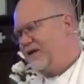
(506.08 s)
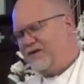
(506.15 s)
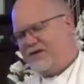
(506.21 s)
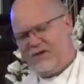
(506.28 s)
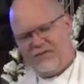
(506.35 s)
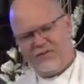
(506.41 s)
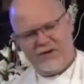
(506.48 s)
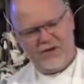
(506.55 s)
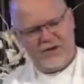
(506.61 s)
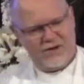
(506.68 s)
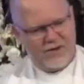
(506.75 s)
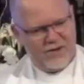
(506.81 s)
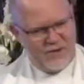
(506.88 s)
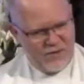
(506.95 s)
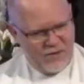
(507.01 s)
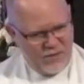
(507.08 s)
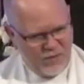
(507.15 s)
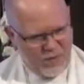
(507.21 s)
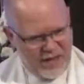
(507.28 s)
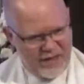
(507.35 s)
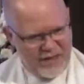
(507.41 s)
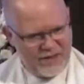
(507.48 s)
Different
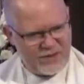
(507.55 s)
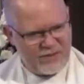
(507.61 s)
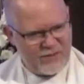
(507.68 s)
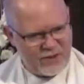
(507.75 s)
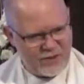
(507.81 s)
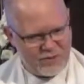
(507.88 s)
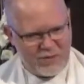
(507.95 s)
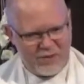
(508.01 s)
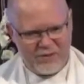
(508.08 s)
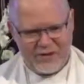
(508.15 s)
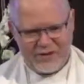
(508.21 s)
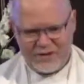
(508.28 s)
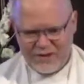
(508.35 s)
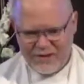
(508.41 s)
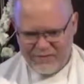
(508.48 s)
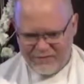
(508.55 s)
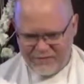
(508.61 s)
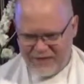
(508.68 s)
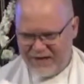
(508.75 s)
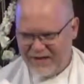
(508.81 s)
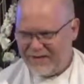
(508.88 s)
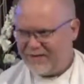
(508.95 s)
ways of experiencing
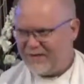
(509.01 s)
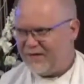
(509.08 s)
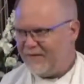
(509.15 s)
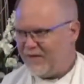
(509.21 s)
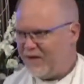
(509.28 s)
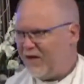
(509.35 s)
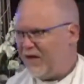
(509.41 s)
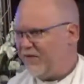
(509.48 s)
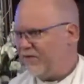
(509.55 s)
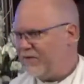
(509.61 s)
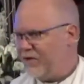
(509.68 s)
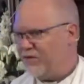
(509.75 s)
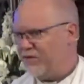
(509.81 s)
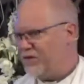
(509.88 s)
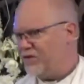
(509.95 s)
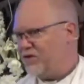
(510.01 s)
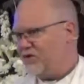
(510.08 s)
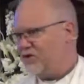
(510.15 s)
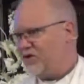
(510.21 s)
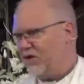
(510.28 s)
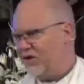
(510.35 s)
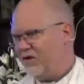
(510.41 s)
faith in the life of the Christian
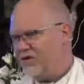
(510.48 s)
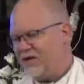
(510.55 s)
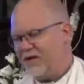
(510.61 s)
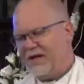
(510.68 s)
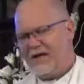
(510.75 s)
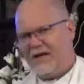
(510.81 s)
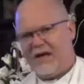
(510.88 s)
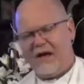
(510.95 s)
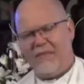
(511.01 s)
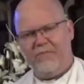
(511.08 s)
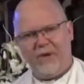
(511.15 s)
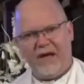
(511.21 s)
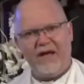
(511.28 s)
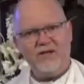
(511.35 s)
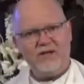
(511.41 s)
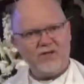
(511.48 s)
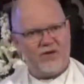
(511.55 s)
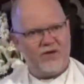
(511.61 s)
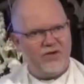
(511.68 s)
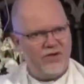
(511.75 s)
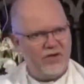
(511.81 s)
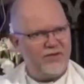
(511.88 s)
church are based
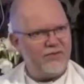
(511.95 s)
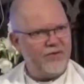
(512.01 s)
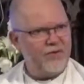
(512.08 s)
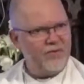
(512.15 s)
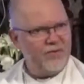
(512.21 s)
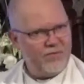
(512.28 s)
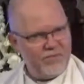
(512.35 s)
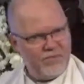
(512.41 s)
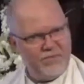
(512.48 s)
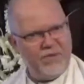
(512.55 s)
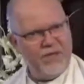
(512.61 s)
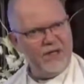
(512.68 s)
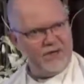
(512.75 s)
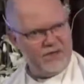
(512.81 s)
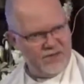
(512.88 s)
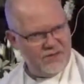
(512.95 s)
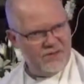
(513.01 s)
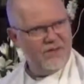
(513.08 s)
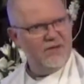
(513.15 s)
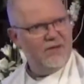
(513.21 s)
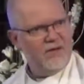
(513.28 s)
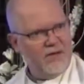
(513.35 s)
on different pillars
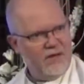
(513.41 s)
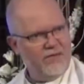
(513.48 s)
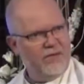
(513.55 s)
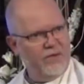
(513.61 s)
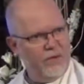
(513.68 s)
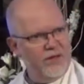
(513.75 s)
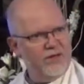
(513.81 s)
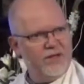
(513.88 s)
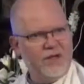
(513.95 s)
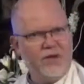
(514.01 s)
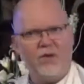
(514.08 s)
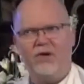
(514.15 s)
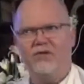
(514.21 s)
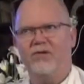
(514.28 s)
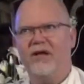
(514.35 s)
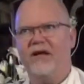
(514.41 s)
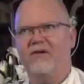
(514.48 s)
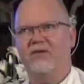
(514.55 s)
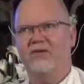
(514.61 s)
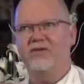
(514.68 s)
of the Wesleyan quadrilateral.